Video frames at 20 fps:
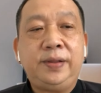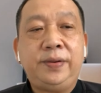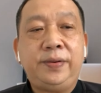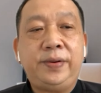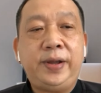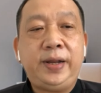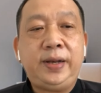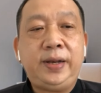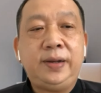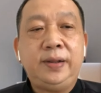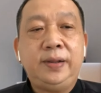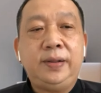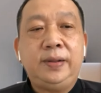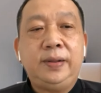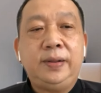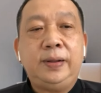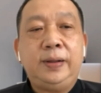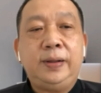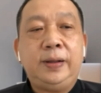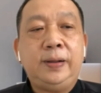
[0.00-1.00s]
All right.
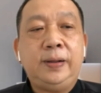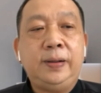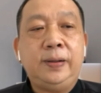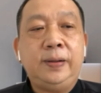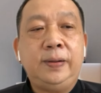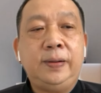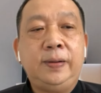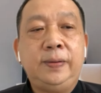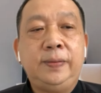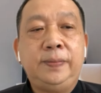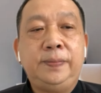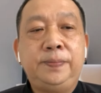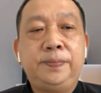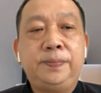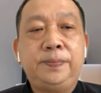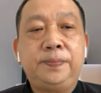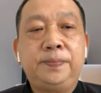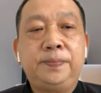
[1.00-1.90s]
Um,